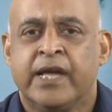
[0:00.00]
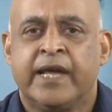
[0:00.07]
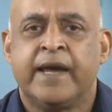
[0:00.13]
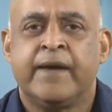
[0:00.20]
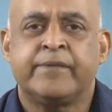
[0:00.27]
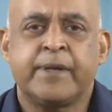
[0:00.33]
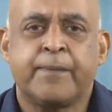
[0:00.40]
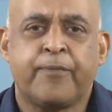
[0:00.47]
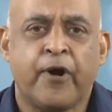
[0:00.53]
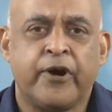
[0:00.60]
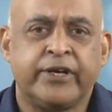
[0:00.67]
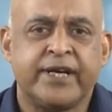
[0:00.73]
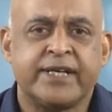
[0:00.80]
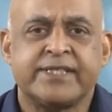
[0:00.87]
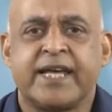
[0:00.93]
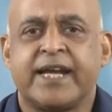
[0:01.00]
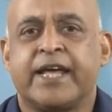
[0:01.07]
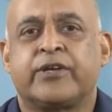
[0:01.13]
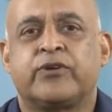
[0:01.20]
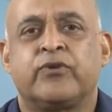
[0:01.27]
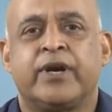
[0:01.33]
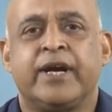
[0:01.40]
If the pointers are
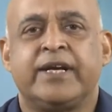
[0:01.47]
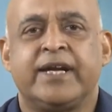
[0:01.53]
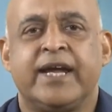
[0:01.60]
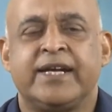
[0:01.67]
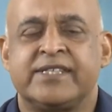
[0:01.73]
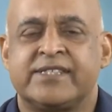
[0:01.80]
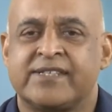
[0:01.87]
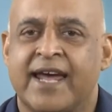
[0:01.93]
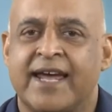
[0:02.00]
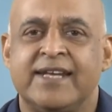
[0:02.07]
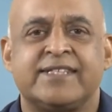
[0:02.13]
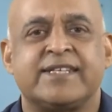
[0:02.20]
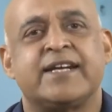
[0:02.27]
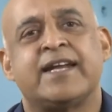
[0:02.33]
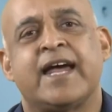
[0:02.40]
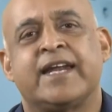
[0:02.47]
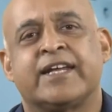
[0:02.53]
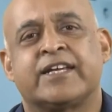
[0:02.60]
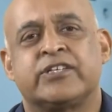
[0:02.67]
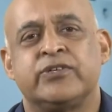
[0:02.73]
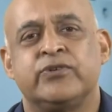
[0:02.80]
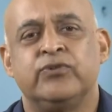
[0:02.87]
accurate and styles are
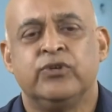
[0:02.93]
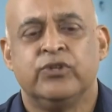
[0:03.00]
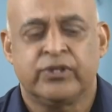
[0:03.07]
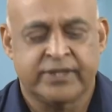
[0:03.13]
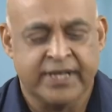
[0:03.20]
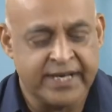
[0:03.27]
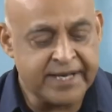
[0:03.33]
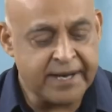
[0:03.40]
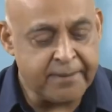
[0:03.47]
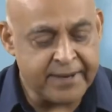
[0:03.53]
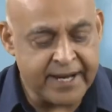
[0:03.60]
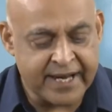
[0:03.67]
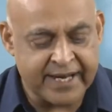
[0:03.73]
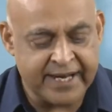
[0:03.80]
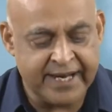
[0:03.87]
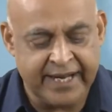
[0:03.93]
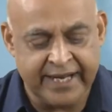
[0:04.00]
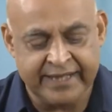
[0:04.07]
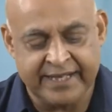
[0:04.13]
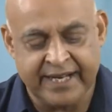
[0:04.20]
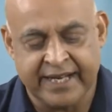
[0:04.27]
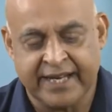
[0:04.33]
directive, then definitely
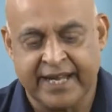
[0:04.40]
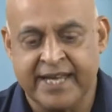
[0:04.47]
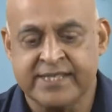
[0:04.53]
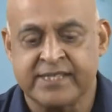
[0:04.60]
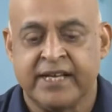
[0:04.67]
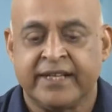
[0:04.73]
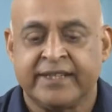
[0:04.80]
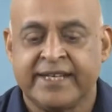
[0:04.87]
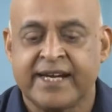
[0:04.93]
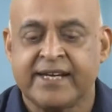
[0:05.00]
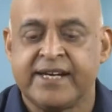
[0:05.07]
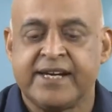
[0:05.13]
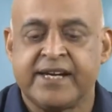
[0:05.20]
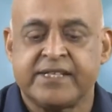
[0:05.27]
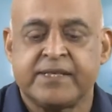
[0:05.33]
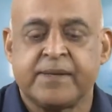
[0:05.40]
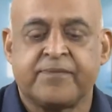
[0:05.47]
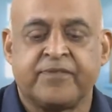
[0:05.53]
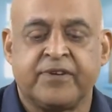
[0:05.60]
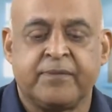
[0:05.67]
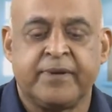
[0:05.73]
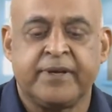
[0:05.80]
in that case that leadership
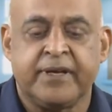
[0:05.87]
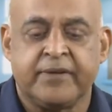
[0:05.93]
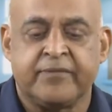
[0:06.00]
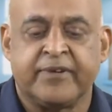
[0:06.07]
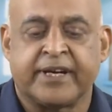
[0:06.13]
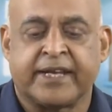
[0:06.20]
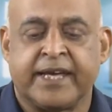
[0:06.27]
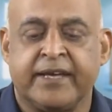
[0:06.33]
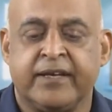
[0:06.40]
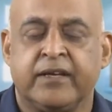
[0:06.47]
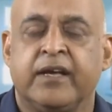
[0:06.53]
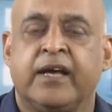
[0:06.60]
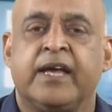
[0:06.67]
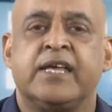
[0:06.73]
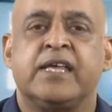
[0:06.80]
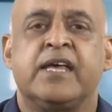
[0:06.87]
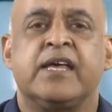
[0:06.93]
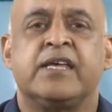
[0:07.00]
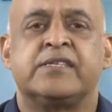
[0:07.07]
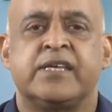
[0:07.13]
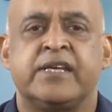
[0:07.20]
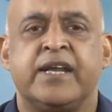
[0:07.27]
will be working
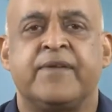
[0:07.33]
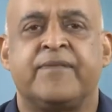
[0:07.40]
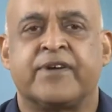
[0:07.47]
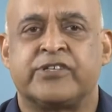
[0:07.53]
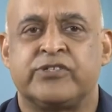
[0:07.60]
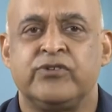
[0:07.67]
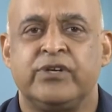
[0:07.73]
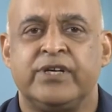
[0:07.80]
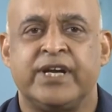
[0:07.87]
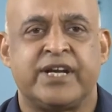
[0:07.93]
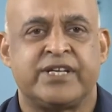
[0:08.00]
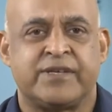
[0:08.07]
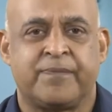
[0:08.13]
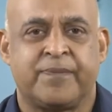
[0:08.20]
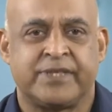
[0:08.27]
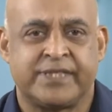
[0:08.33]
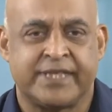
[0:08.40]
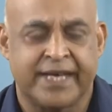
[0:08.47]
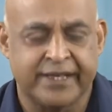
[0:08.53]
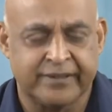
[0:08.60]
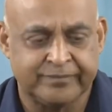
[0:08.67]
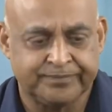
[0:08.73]
as an effective leadership is
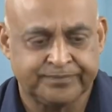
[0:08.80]
there.